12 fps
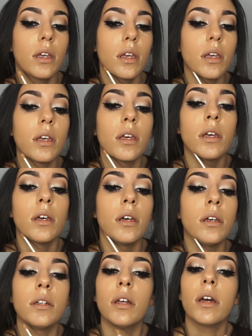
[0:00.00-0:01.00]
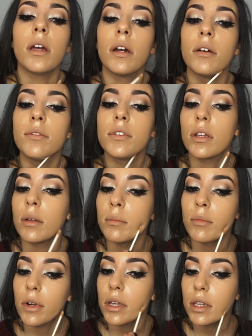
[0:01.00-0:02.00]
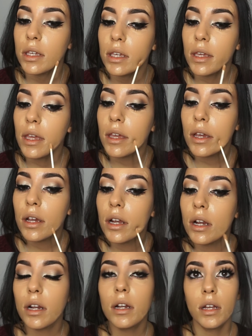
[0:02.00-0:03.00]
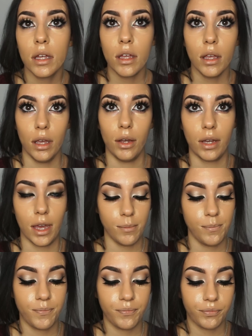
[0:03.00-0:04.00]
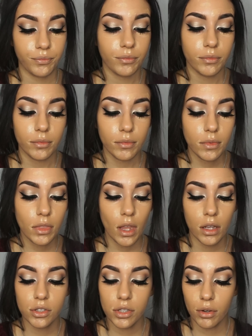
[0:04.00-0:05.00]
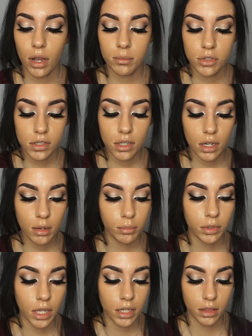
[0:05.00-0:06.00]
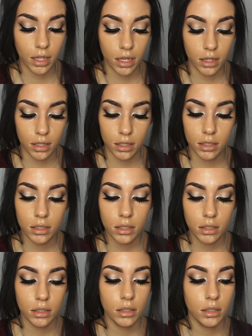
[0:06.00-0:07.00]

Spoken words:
And I have some right here. Okay, so I'm just gonna blend that in.